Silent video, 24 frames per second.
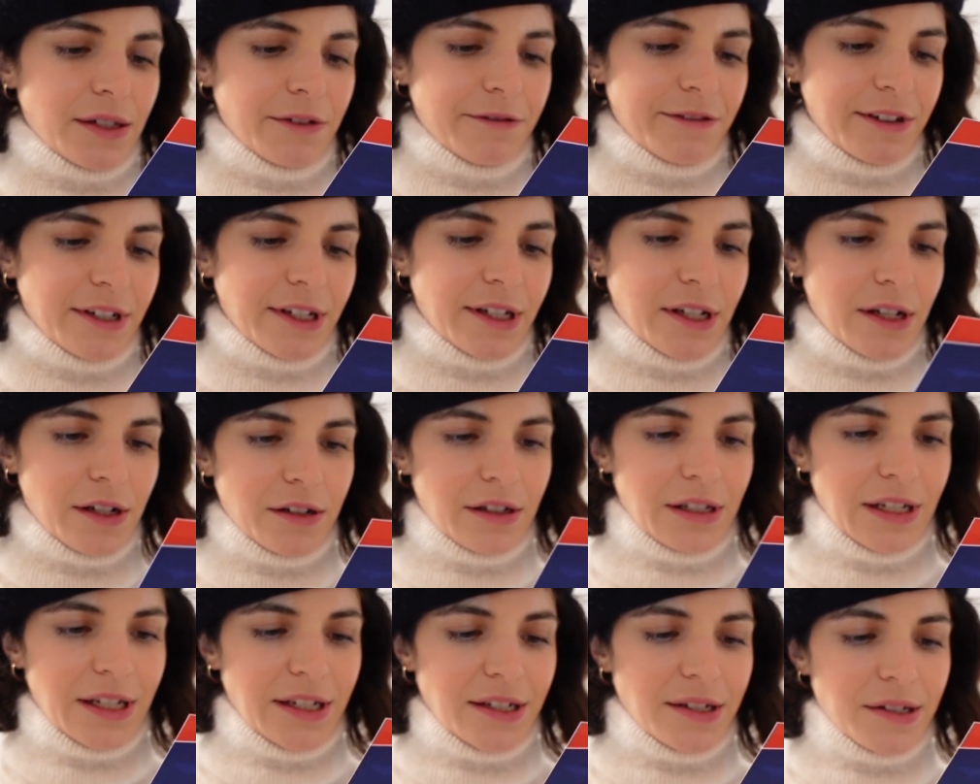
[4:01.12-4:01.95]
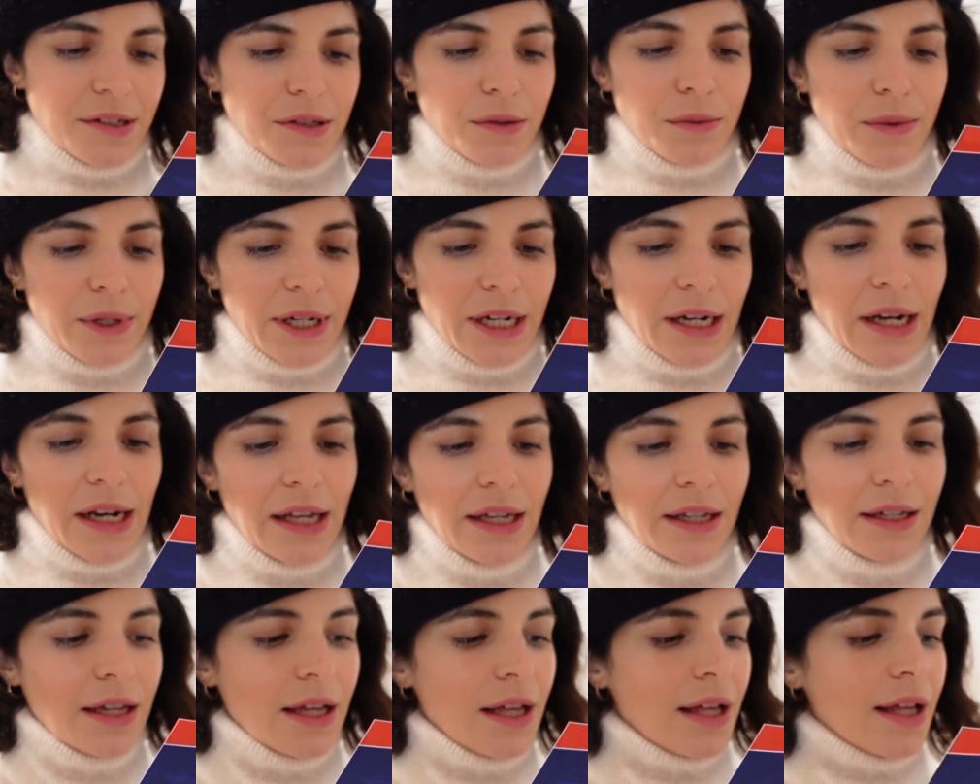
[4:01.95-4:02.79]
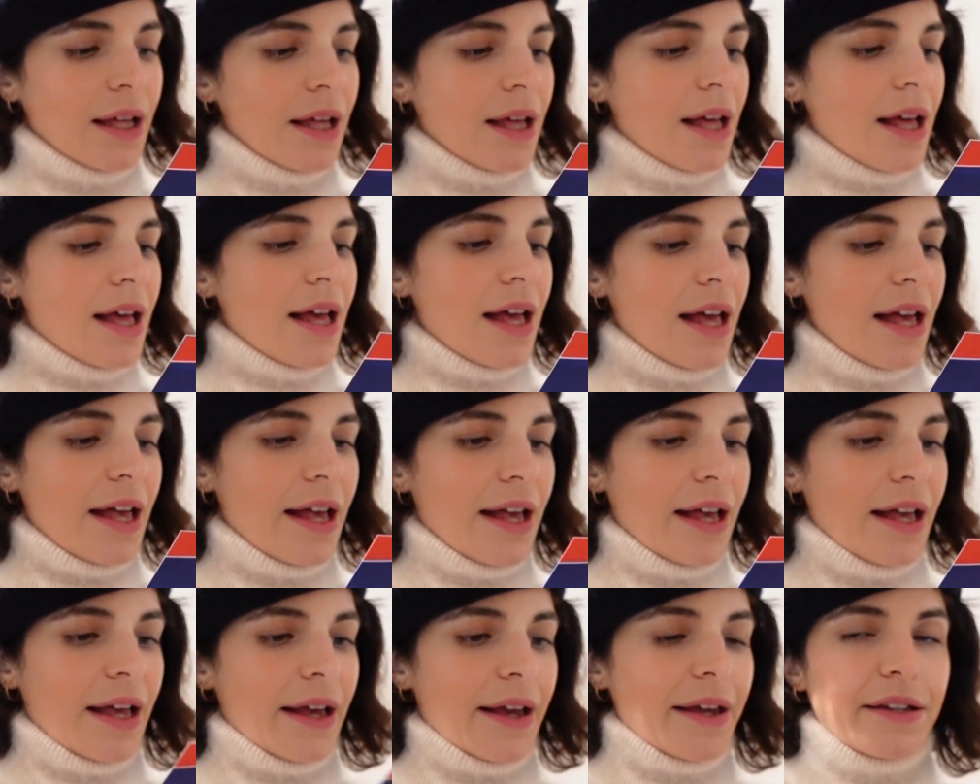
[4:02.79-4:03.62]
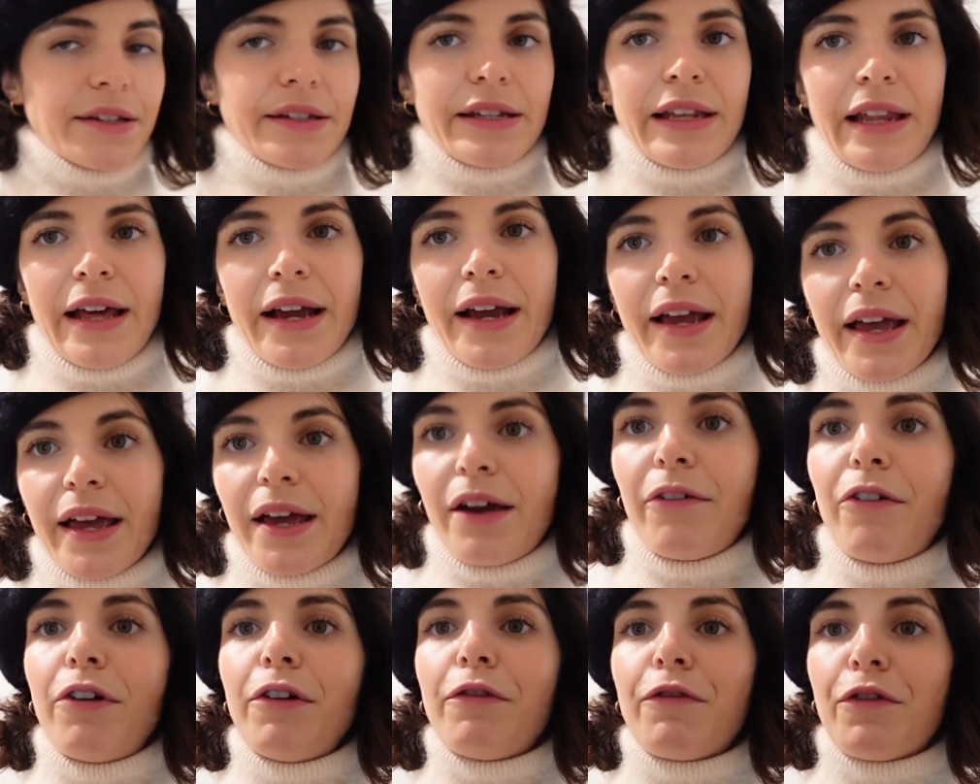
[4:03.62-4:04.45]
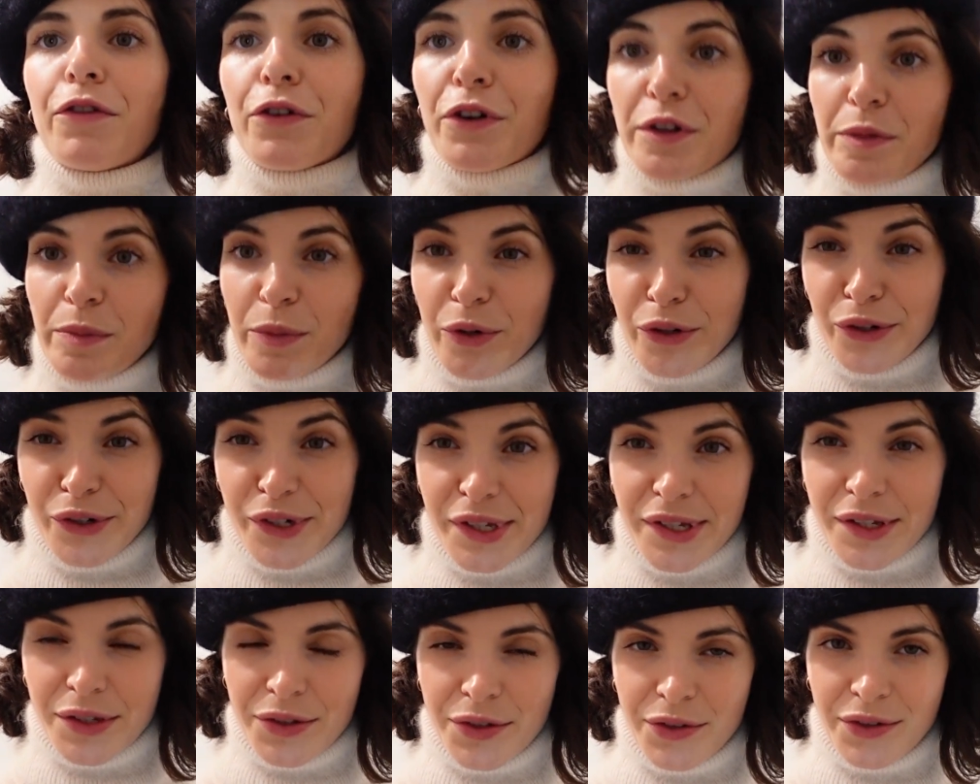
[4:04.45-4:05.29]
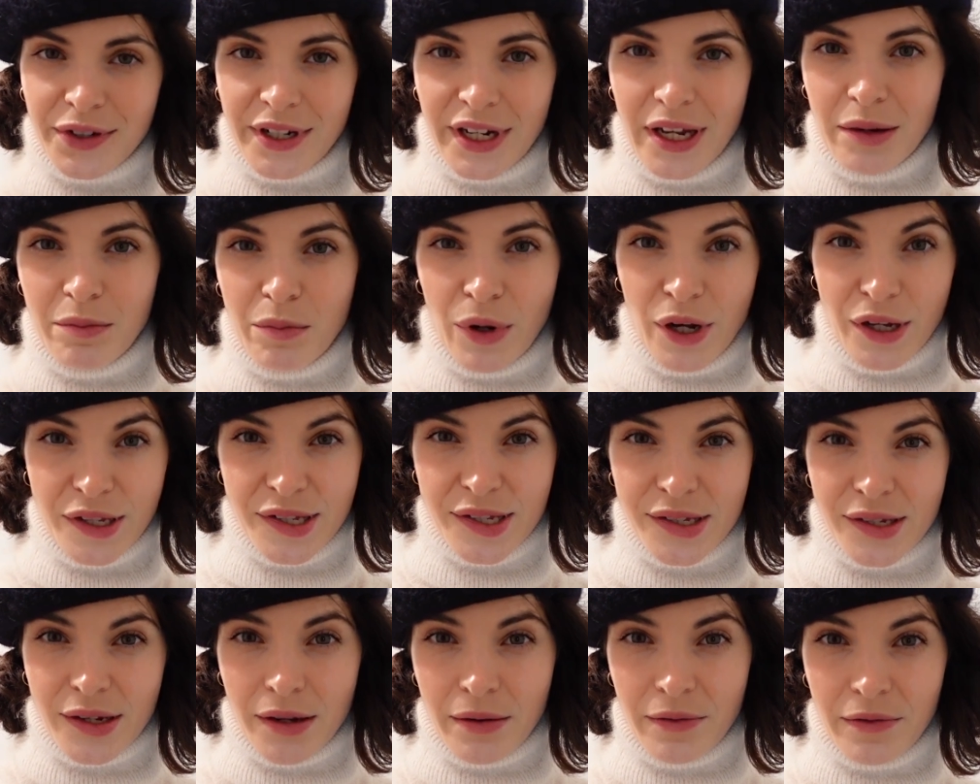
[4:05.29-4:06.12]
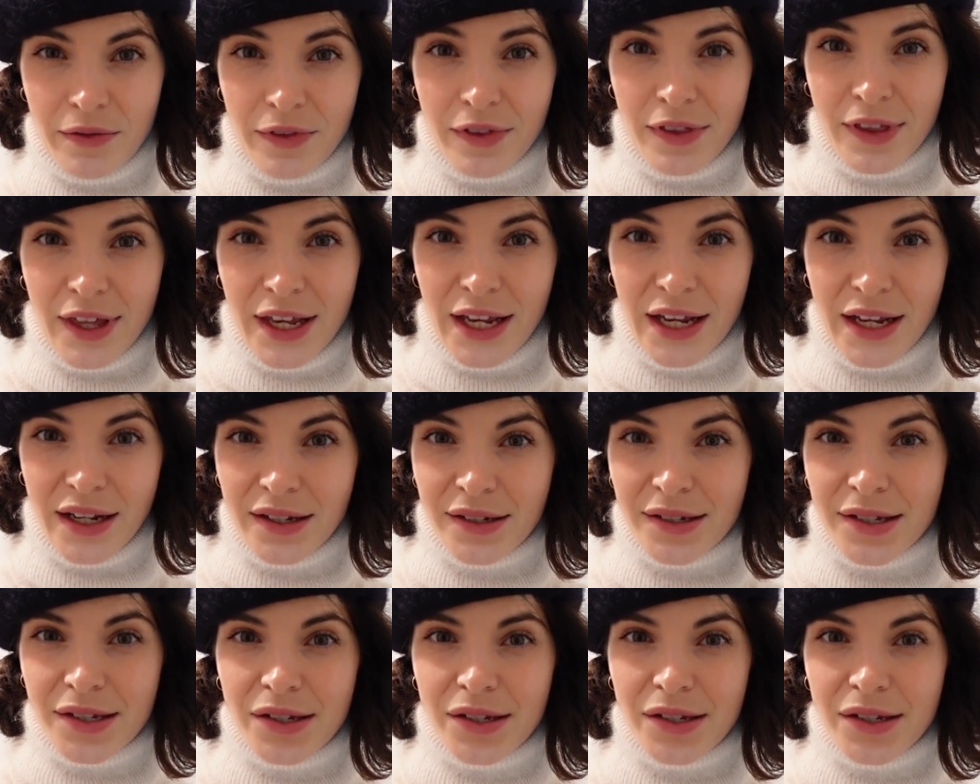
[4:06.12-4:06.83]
if you calculate this quickly. And like every 4th person today bought something.